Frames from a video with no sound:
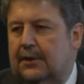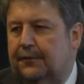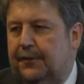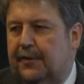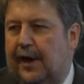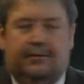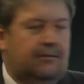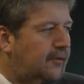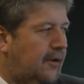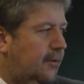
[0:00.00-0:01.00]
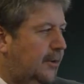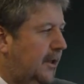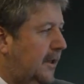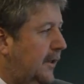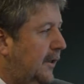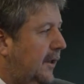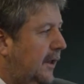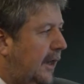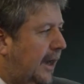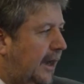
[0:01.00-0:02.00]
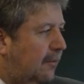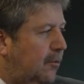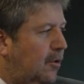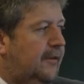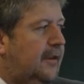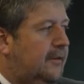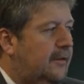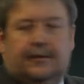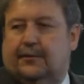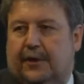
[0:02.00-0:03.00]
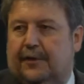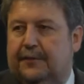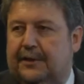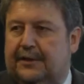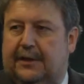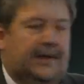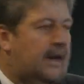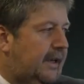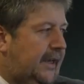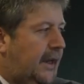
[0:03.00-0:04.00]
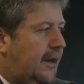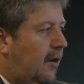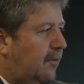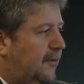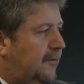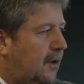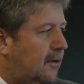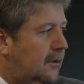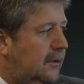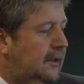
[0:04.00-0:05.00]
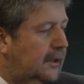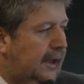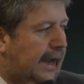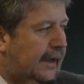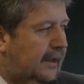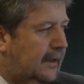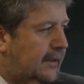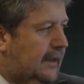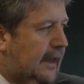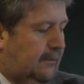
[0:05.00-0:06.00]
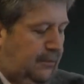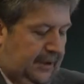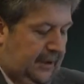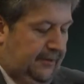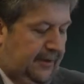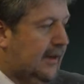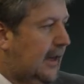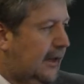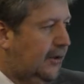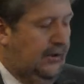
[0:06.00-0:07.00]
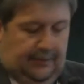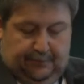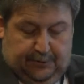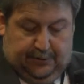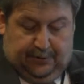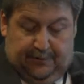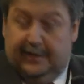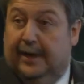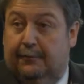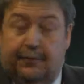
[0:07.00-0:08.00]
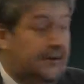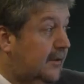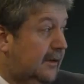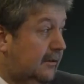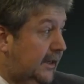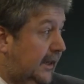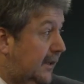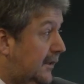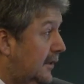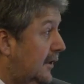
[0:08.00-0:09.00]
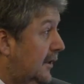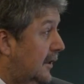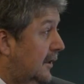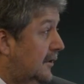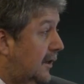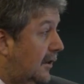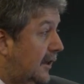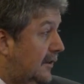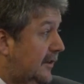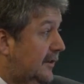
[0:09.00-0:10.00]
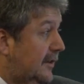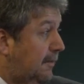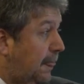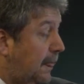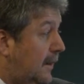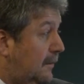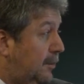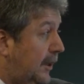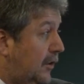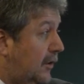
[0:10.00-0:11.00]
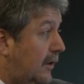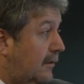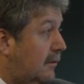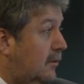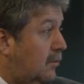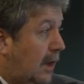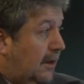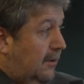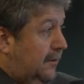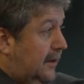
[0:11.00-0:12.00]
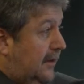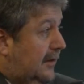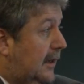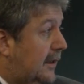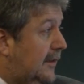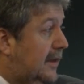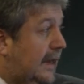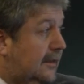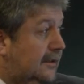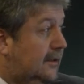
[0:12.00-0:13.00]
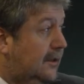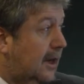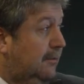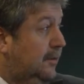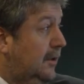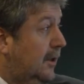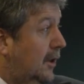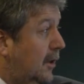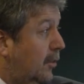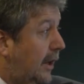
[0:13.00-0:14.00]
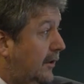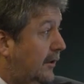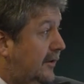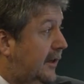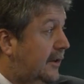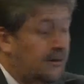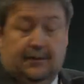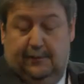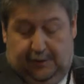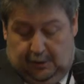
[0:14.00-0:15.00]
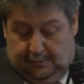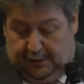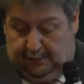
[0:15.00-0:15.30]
if it's hydrophobic, and moves it to the surface, and there it can overflow, and that will give a sludge which is then further treated. So this is a picture through one of these slits at the top where you see the foam